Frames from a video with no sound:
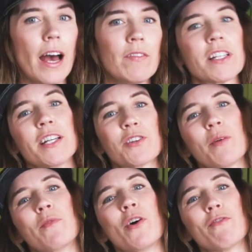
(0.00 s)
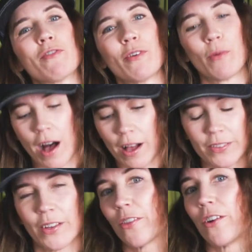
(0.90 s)
Haven't done a drum roll for a while,
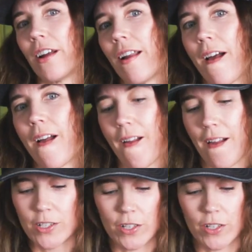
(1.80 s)
so I thought I'd do